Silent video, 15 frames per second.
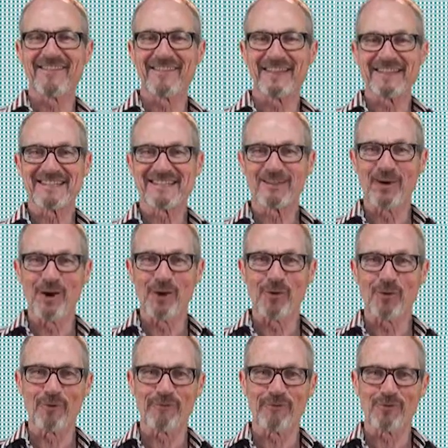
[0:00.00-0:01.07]
That's the
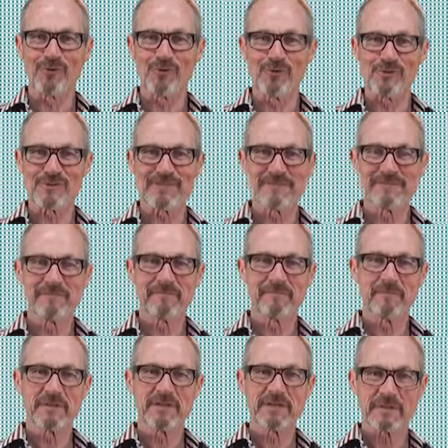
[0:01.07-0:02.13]
goal of the course.
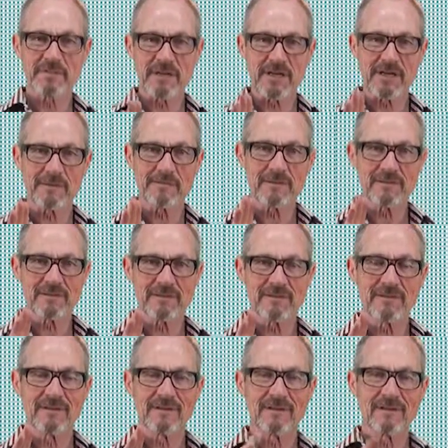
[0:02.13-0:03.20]
But sometimes
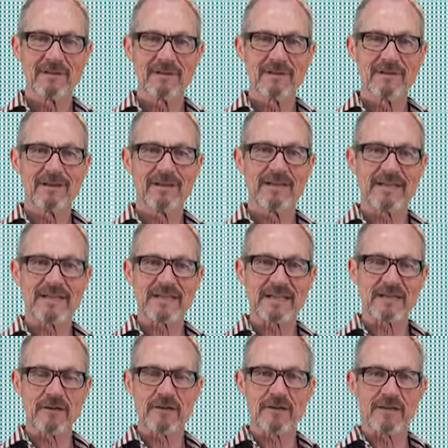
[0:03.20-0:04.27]
it
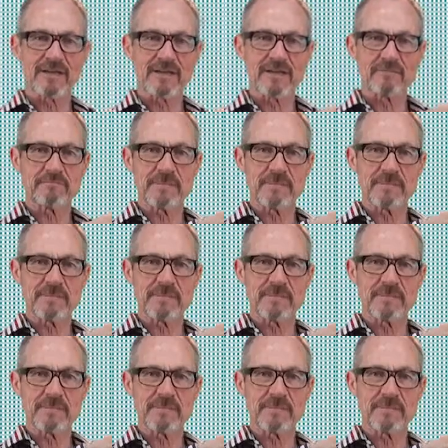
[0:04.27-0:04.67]
doesn't go like that.